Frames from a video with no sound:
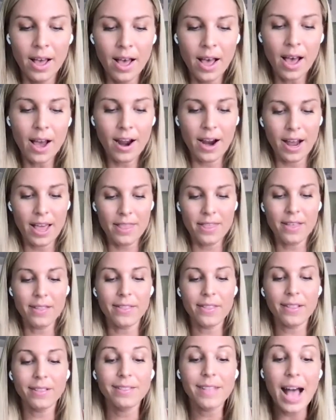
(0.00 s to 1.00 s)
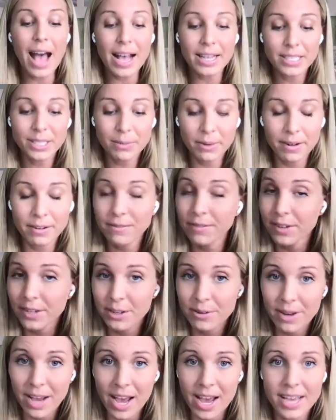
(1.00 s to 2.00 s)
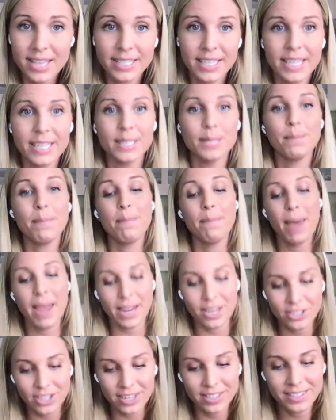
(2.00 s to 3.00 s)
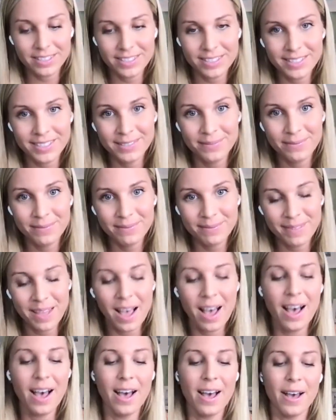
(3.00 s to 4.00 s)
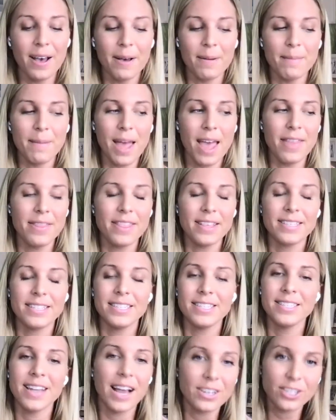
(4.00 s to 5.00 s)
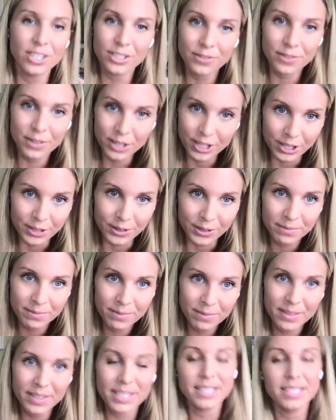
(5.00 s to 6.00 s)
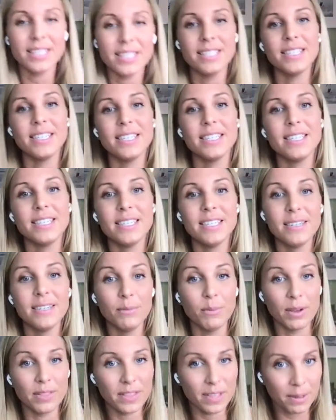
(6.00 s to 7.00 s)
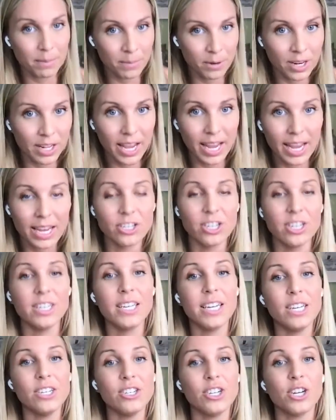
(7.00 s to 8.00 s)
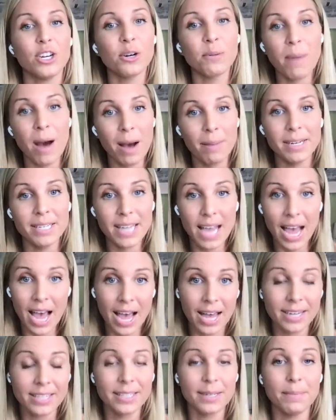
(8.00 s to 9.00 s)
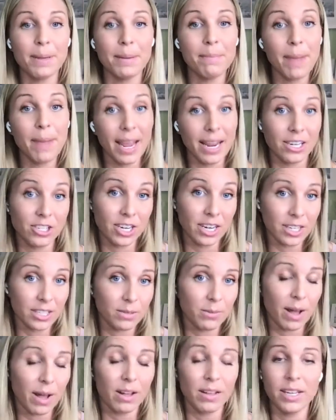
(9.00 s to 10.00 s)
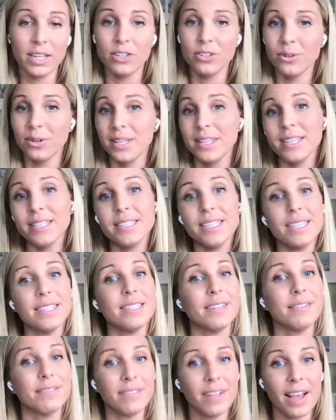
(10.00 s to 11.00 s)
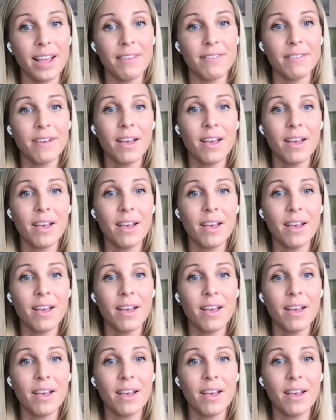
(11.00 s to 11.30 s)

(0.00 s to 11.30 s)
All right. And then the last one for you guys is patience. And this is not just for you. This is to with the communication, teaching your mom and dad to be patient as well, enjoy this season of life.